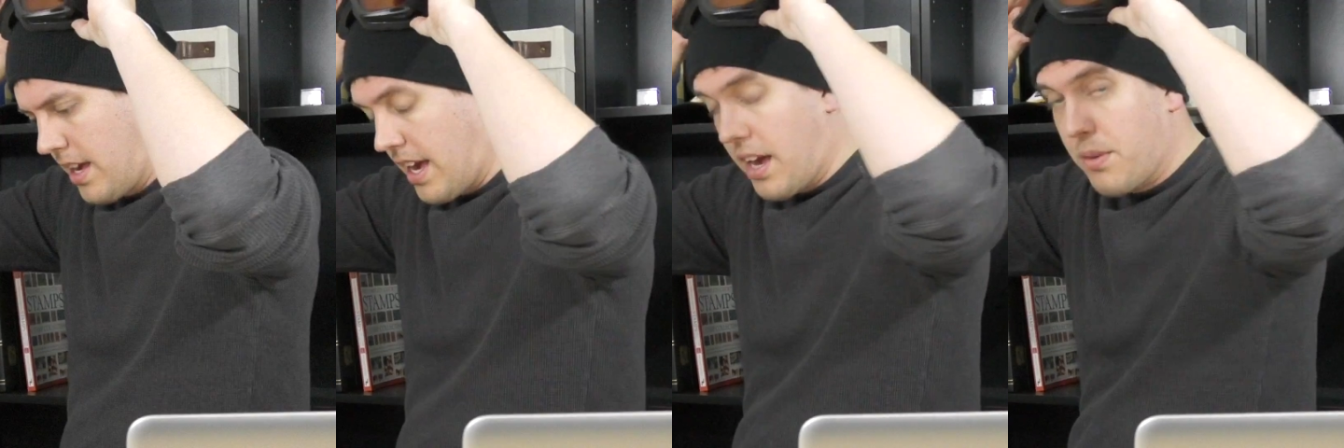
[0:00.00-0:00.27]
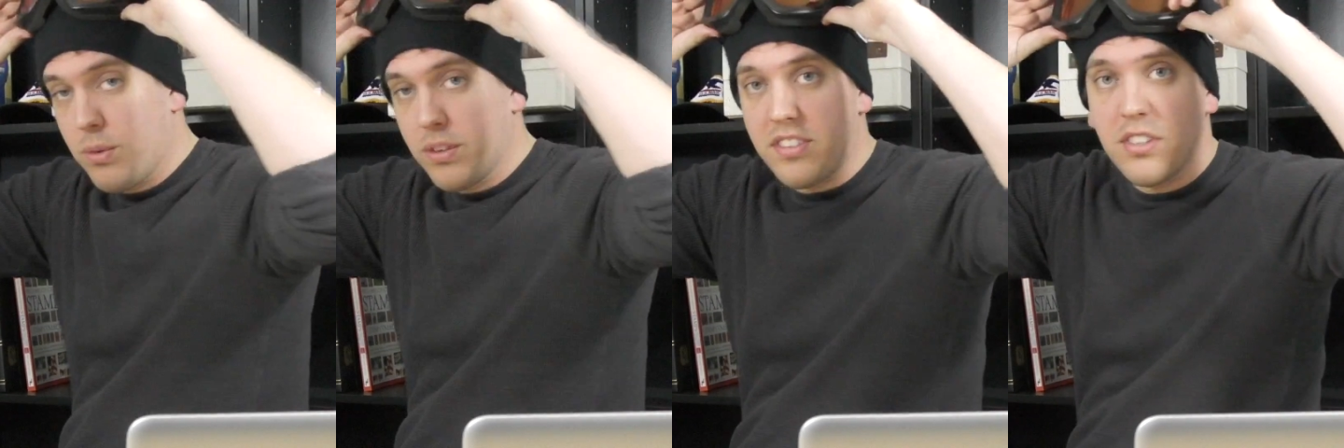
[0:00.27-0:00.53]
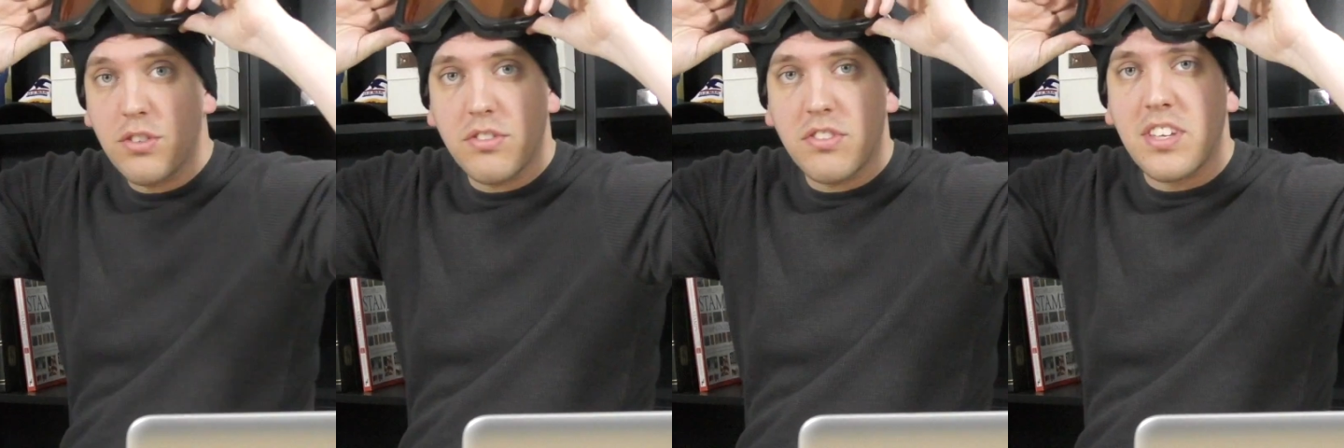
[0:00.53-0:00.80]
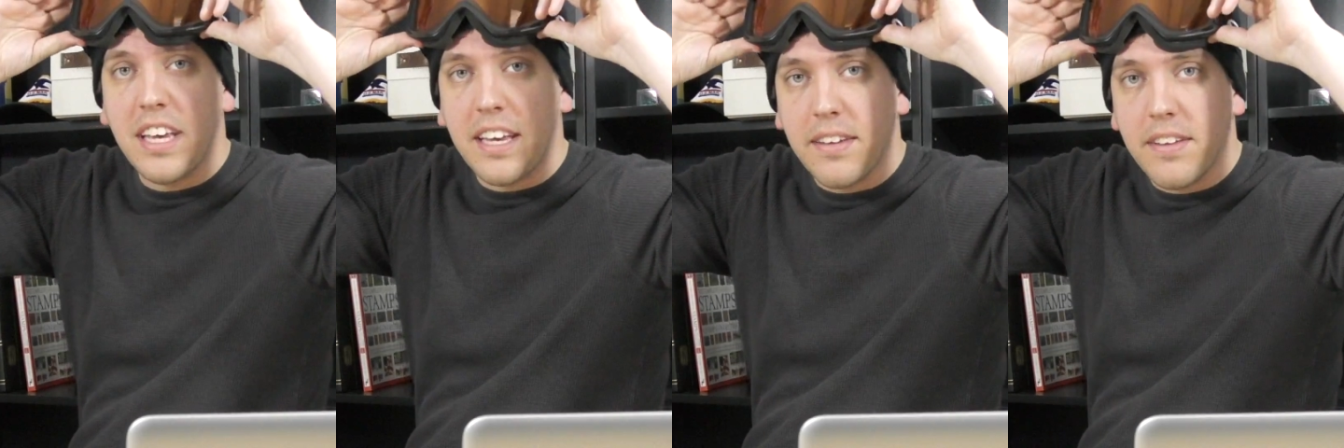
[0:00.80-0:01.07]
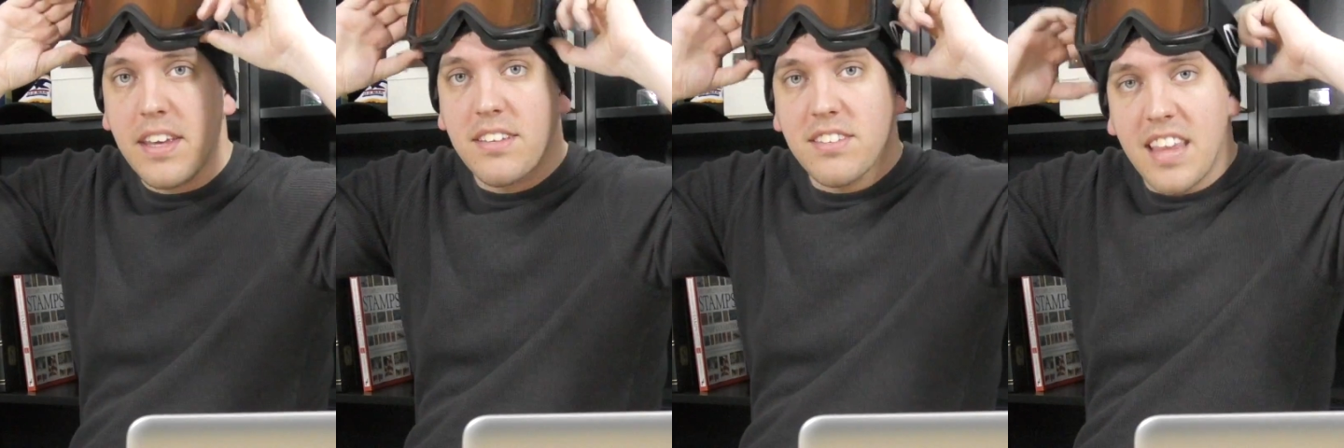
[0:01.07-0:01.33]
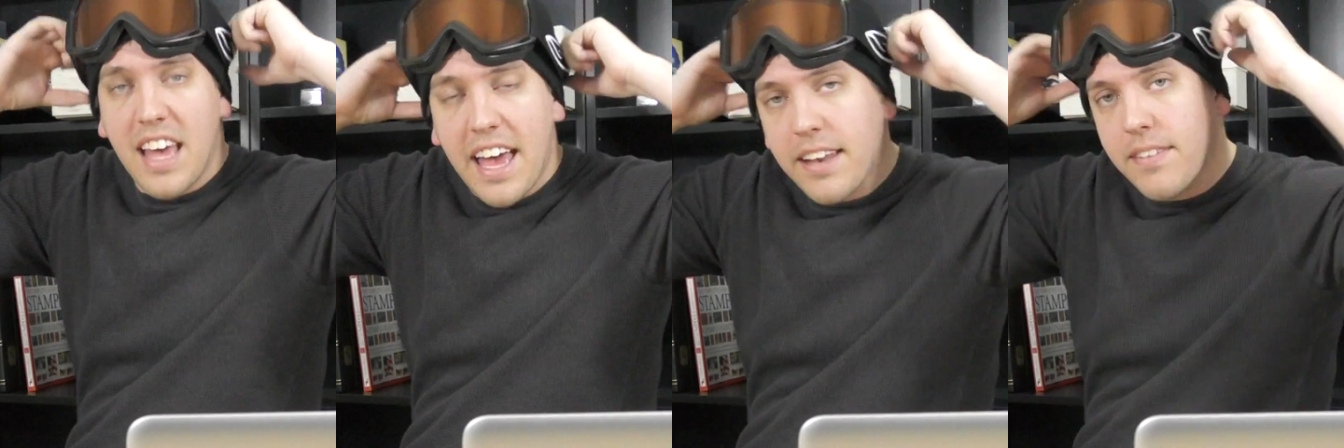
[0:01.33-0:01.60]
And what's interesting
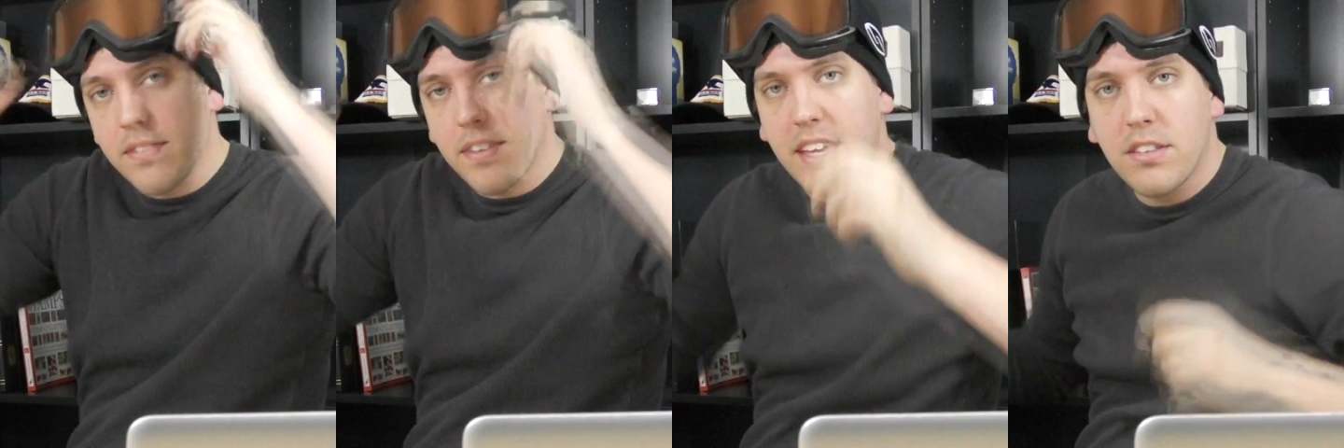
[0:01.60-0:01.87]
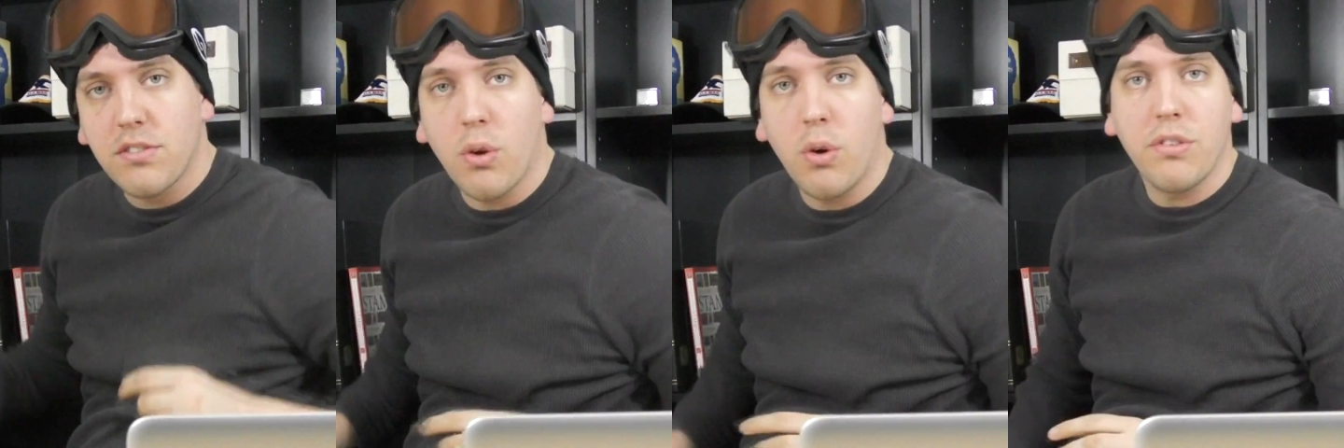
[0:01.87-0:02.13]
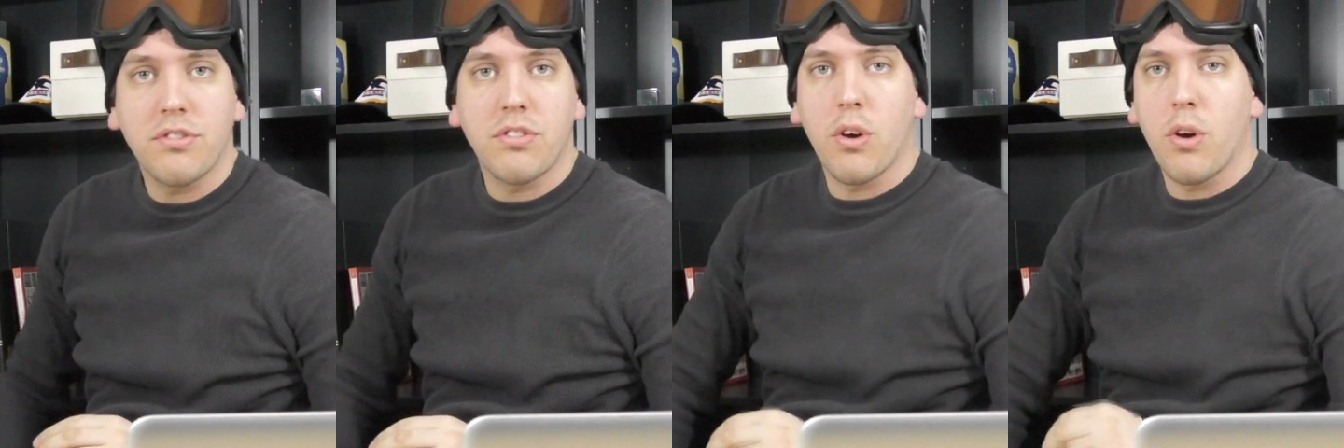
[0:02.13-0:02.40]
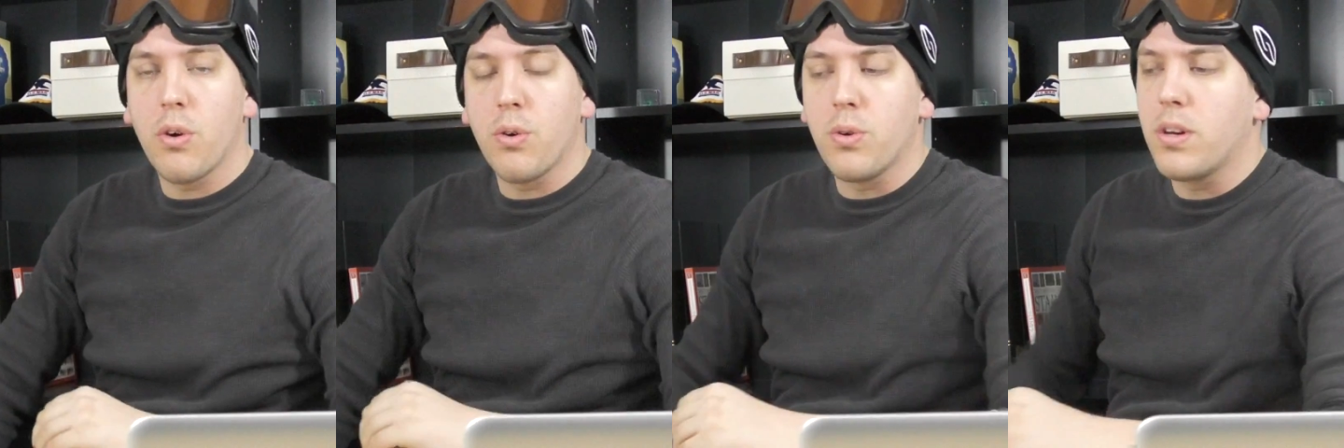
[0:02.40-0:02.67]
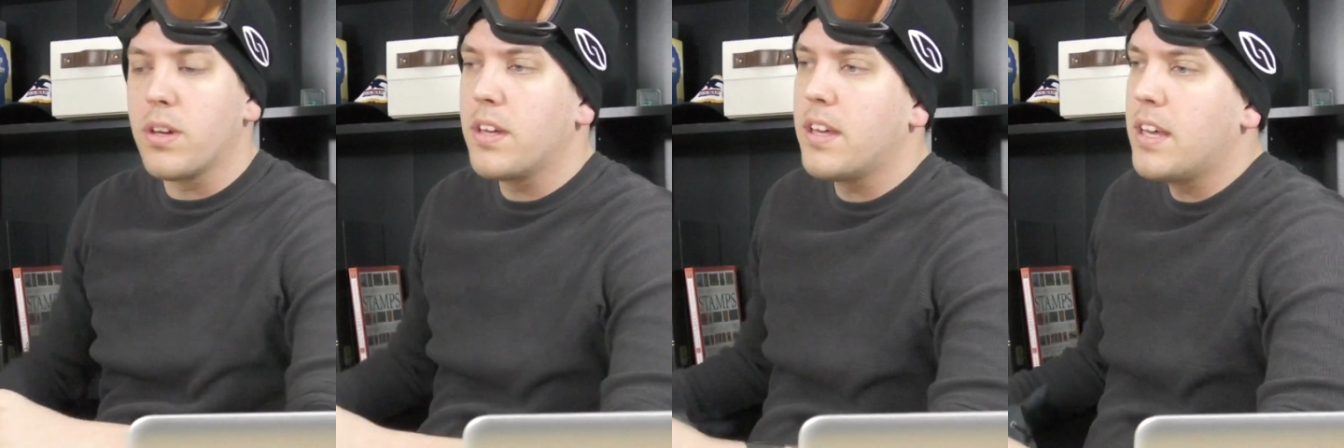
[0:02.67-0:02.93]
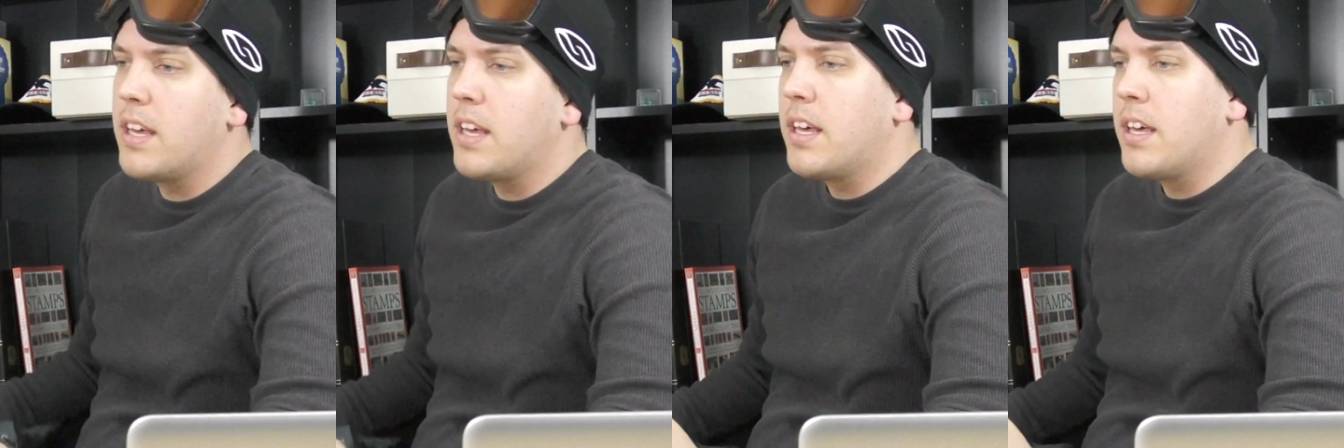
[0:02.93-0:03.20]
is that it's also,
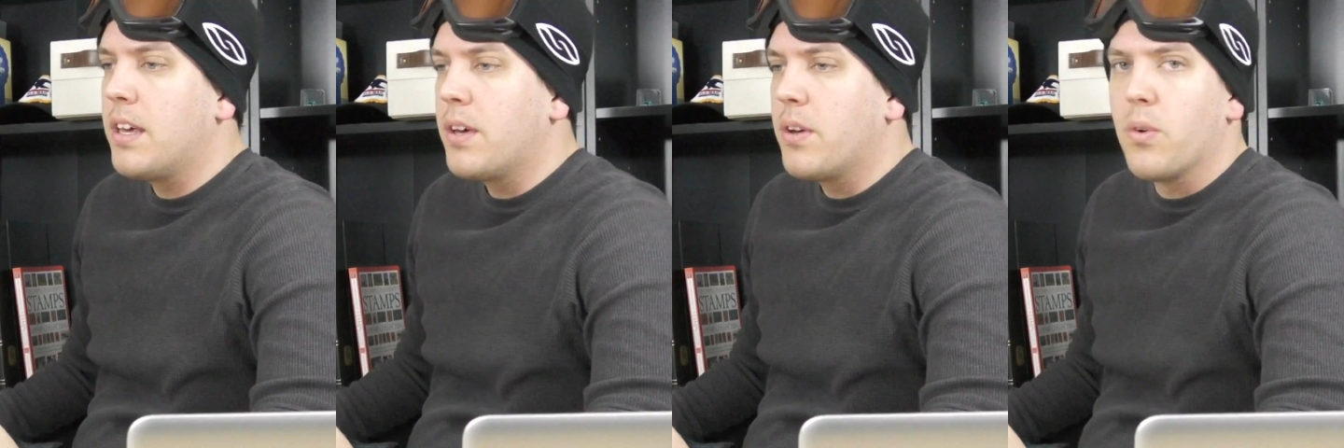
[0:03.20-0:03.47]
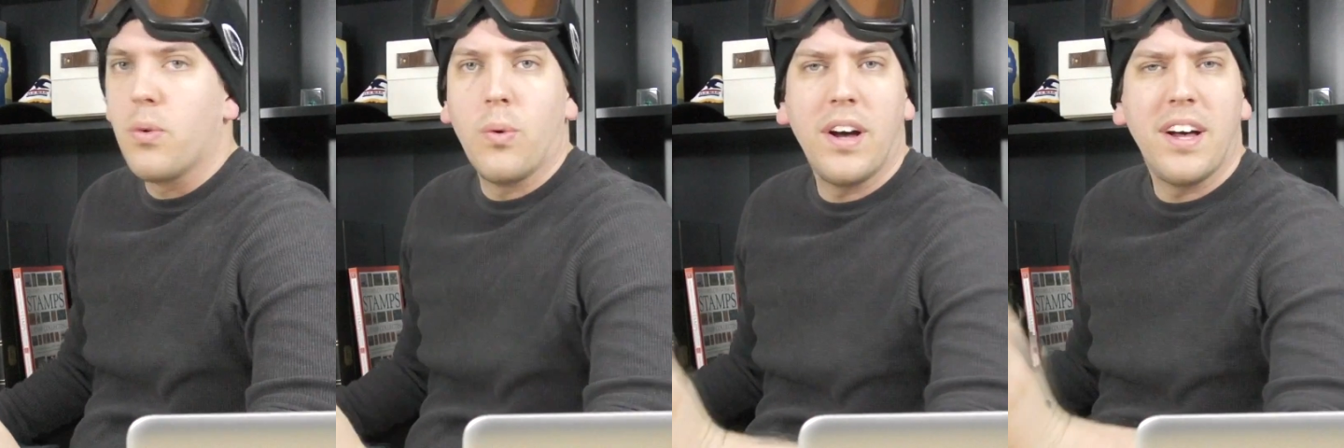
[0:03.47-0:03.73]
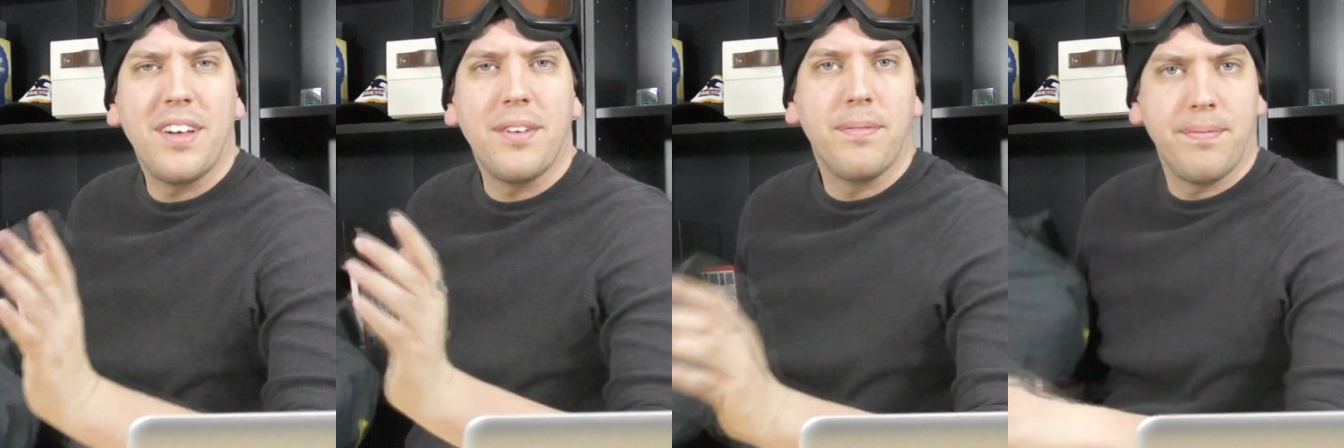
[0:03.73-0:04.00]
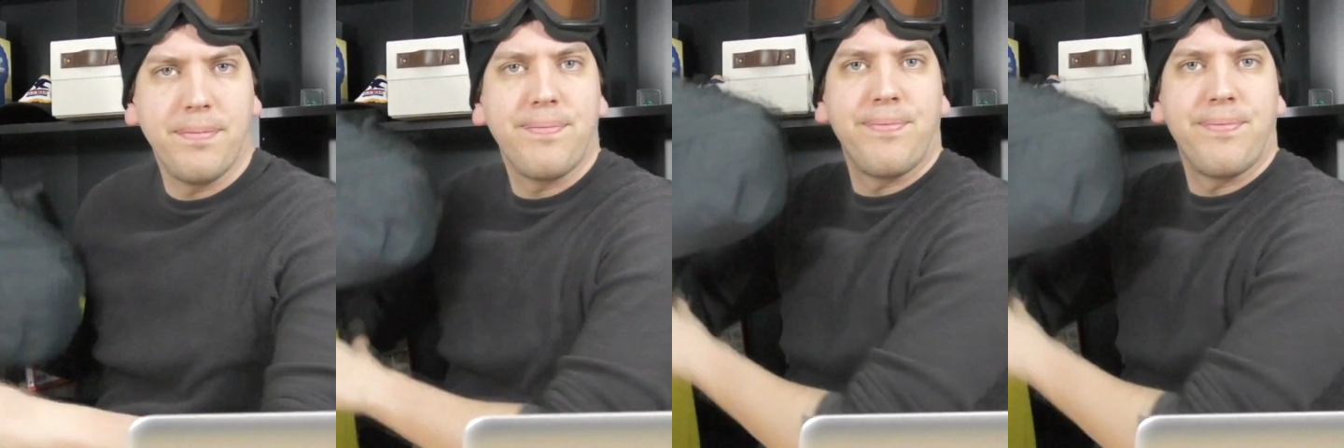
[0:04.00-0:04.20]
well,